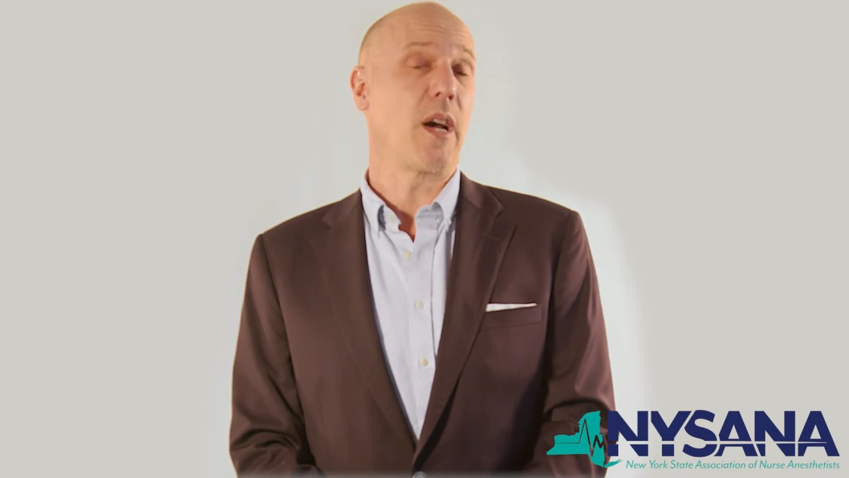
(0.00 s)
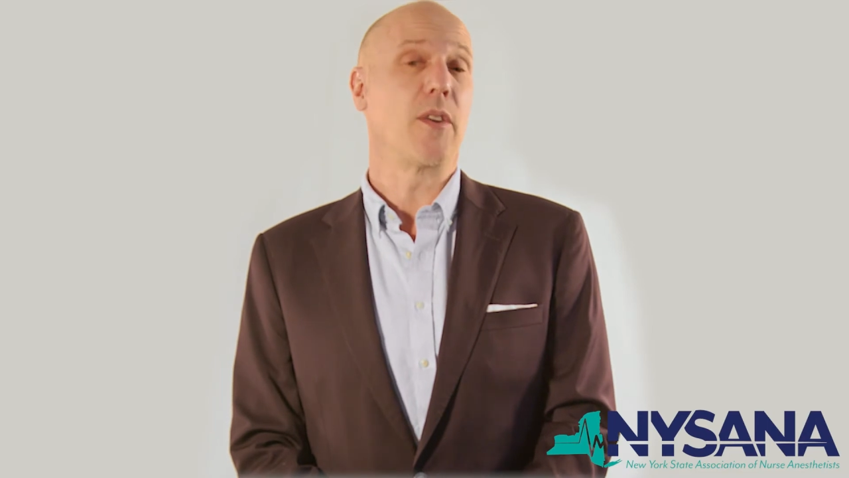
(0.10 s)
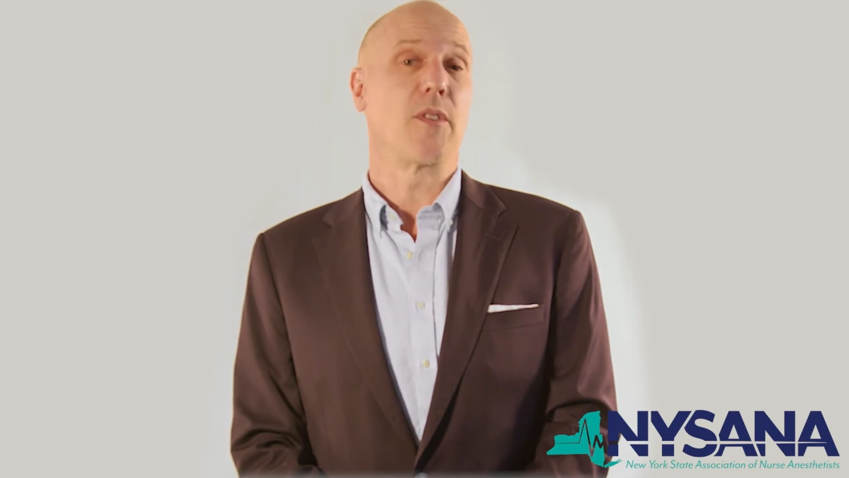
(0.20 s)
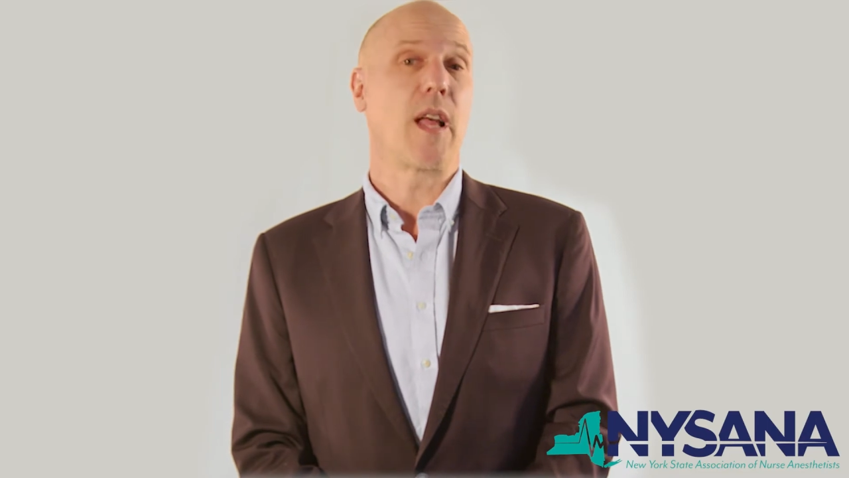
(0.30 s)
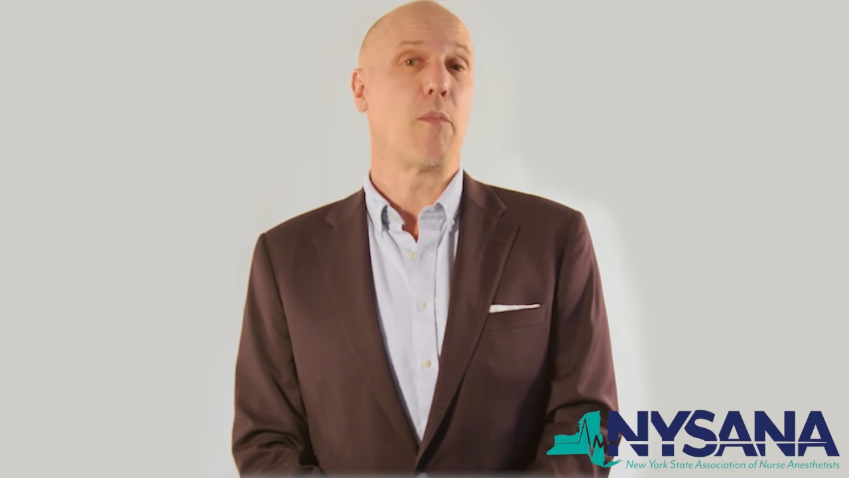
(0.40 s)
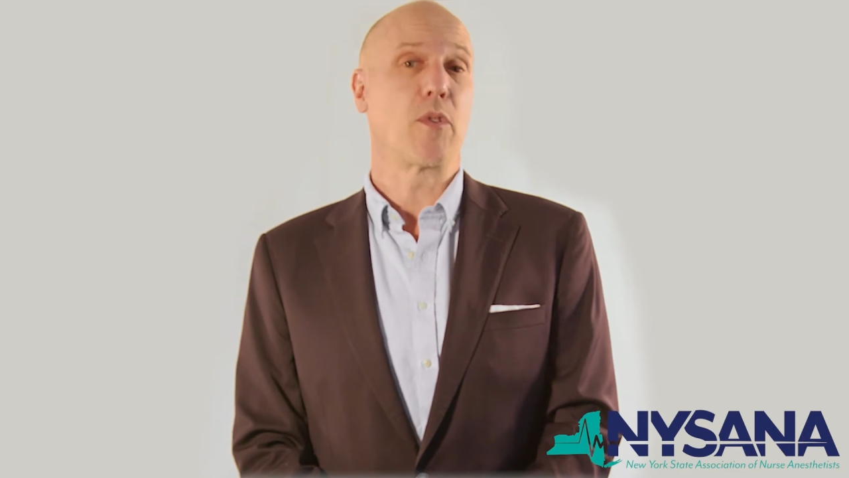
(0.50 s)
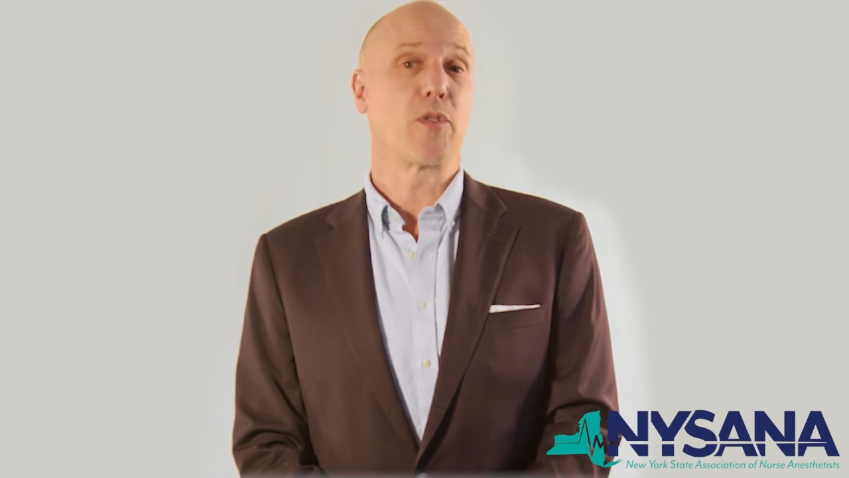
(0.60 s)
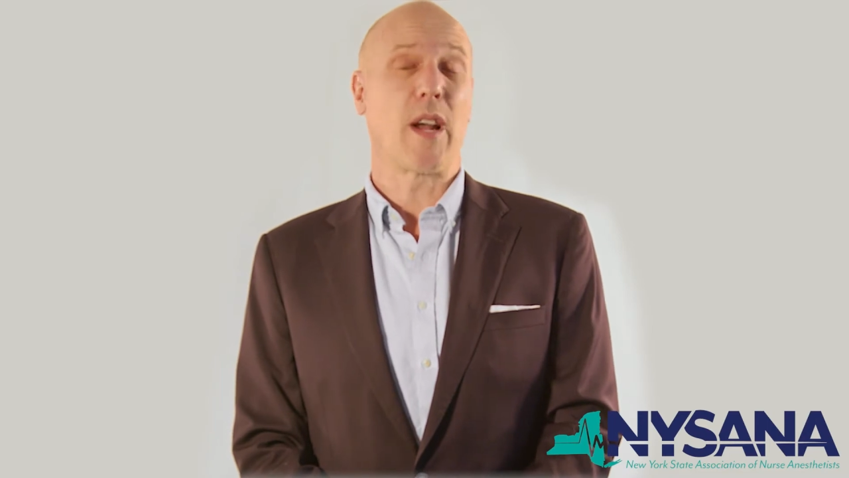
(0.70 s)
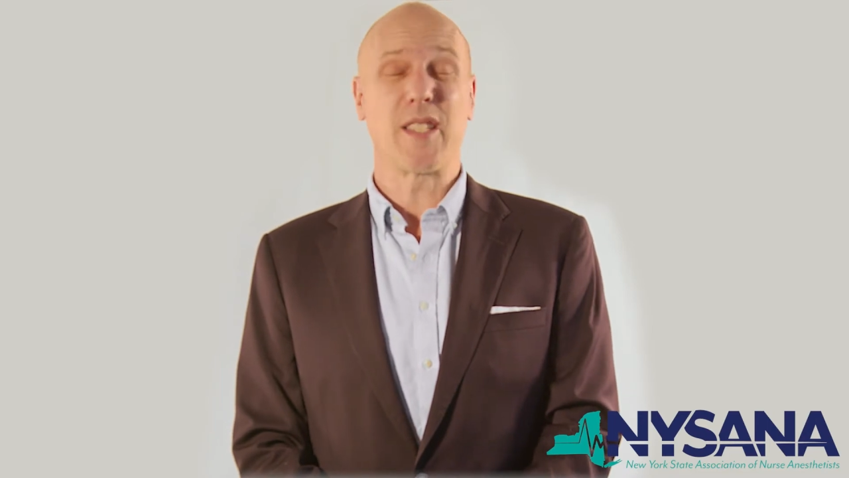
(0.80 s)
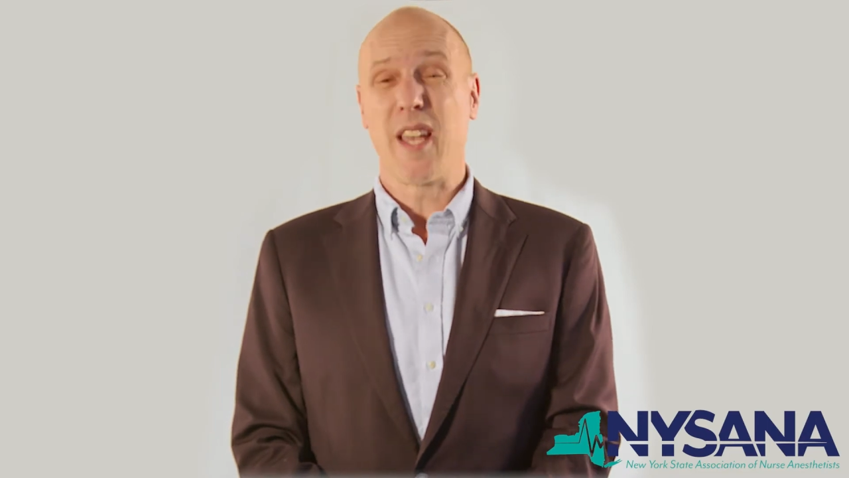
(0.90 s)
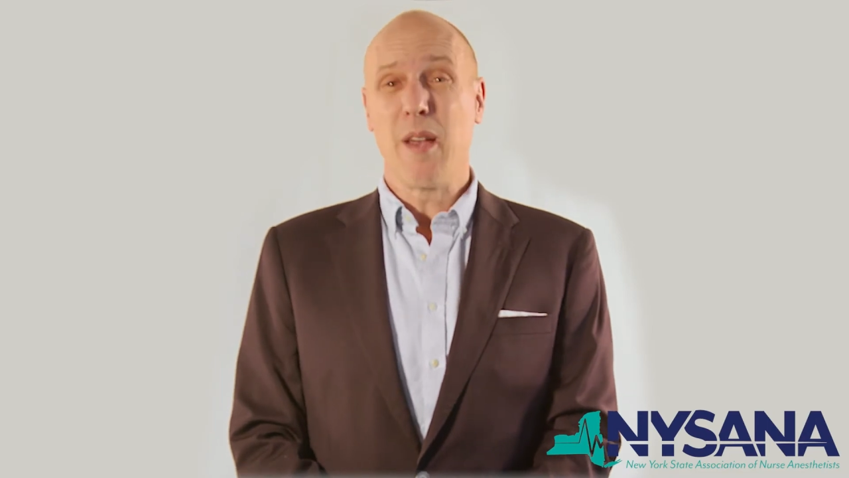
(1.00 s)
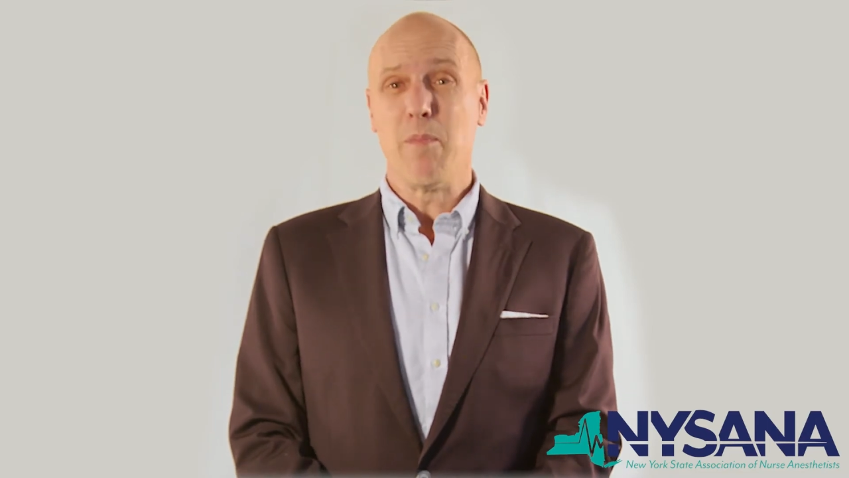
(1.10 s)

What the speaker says: under a lot more stress.